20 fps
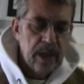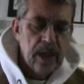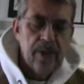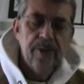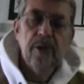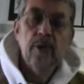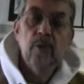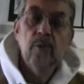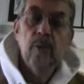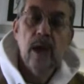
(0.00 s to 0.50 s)

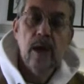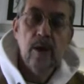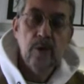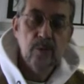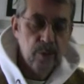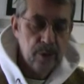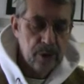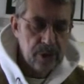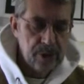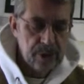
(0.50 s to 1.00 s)
are the
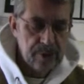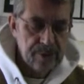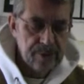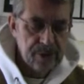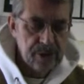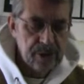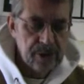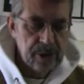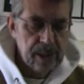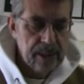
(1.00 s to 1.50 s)
groundworks of
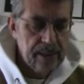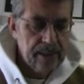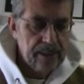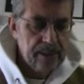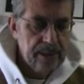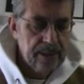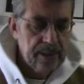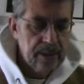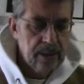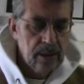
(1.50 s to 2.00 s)

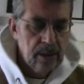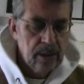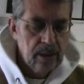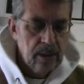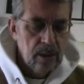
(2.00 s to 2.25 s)
society,